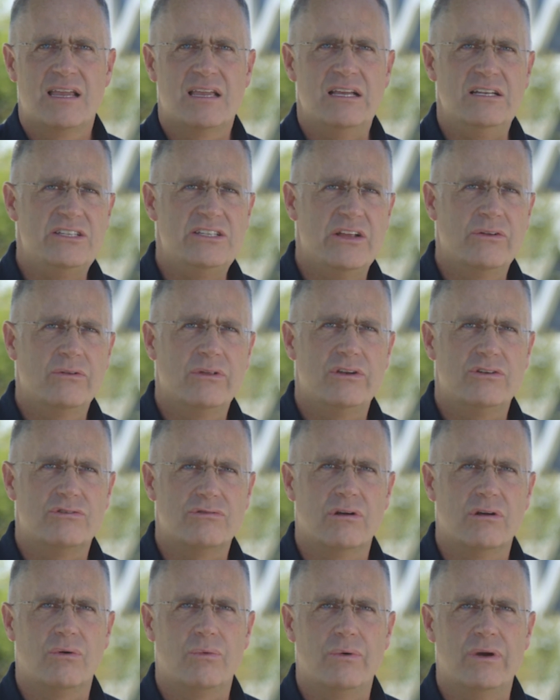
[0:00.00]
Continually
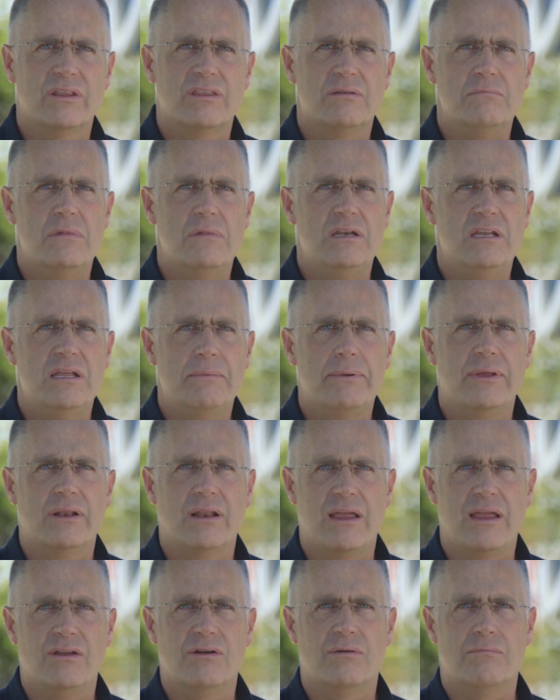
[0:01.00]
drill with and
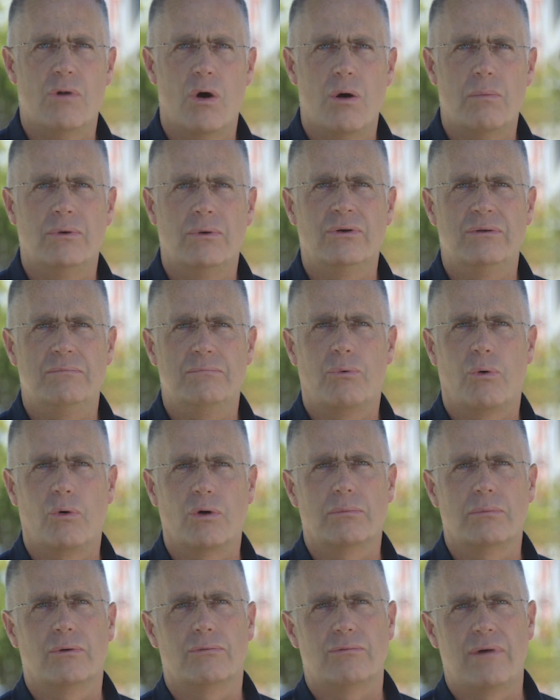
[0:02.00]
manipulate your mobile and
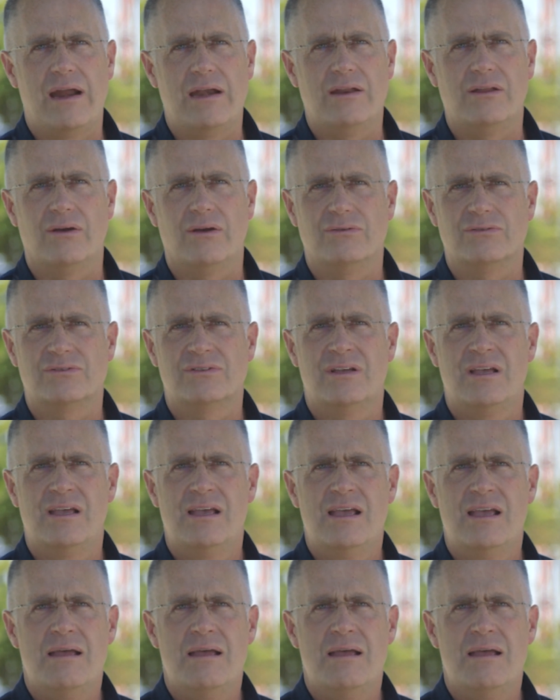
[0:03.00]
portable radios.